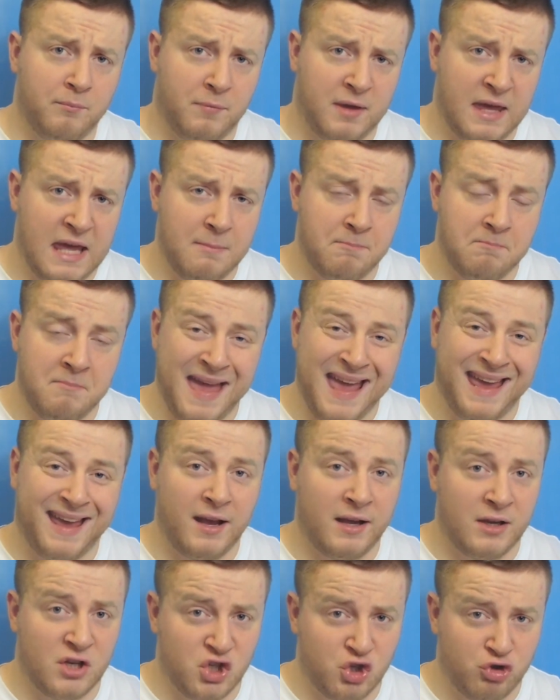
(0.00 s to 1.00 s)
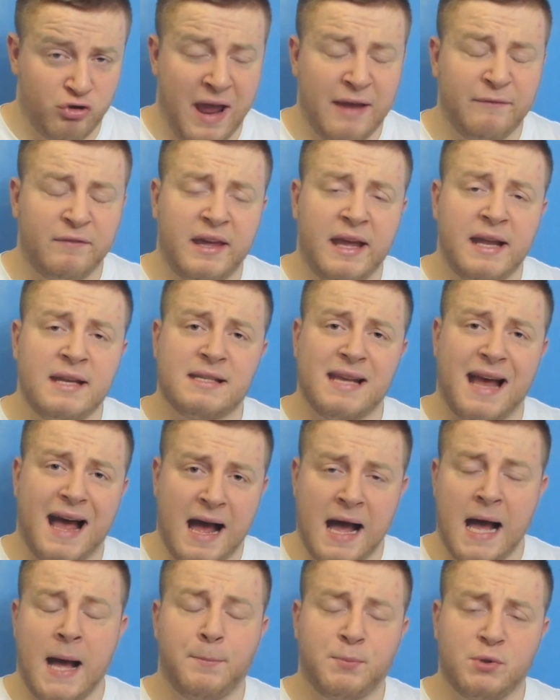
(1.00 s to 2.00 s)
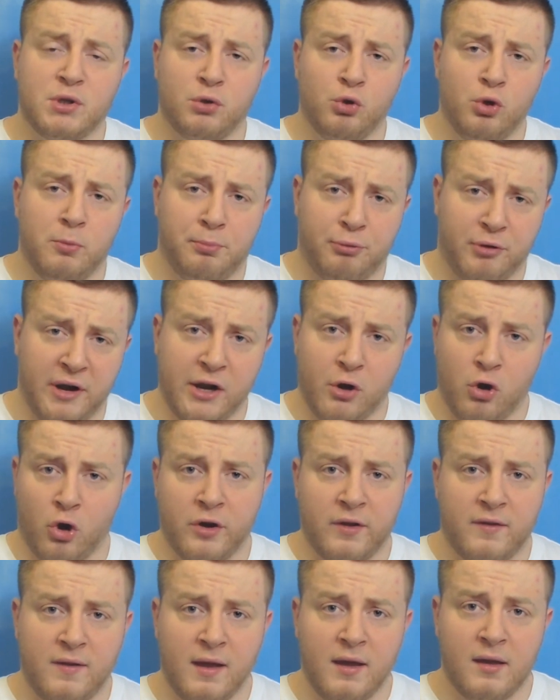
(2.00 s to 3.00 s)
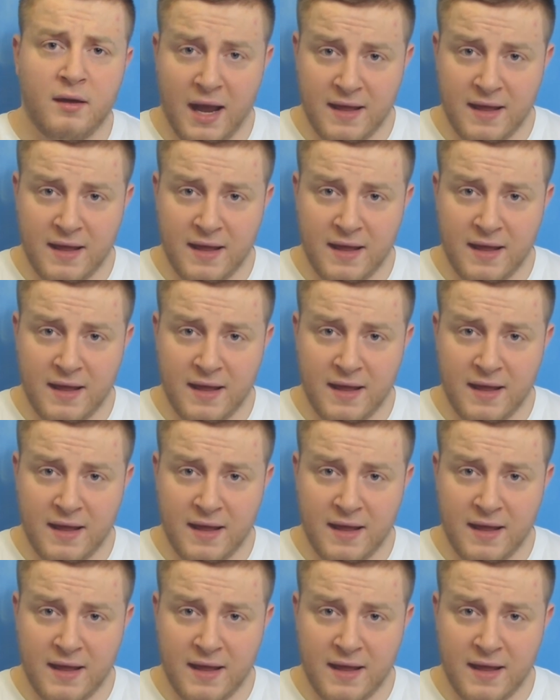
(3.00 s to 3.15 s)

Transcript: keep making strength gains the absolute priority